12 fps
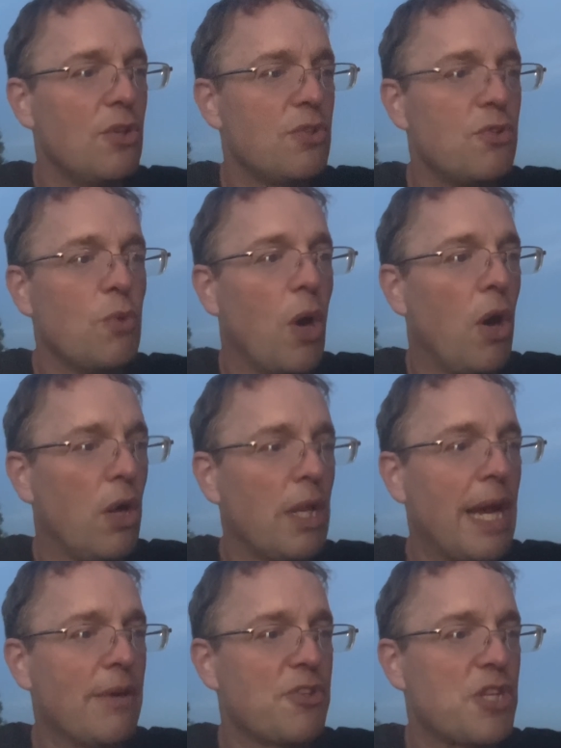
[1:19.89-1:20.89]
to all
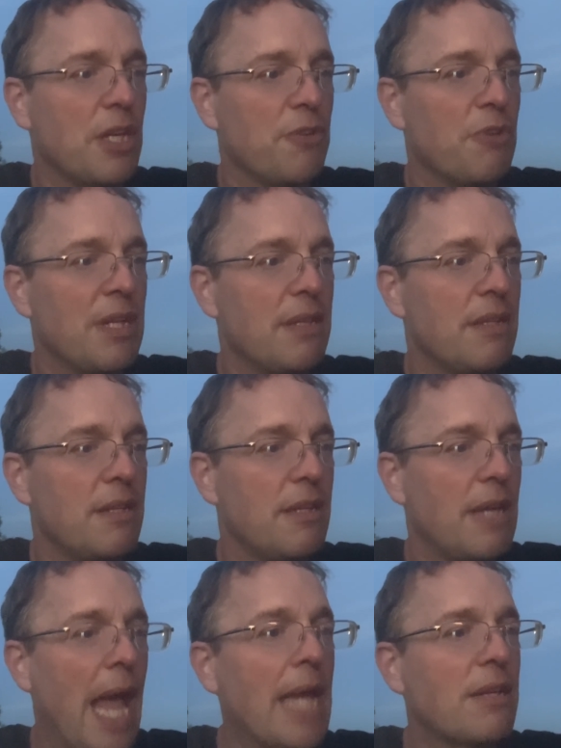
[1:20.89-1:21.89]
our children
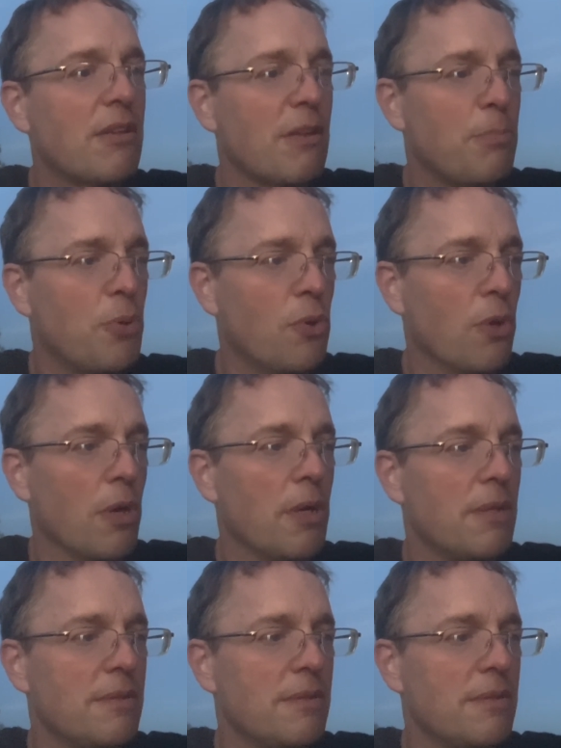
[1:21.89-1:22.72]
and to the poor.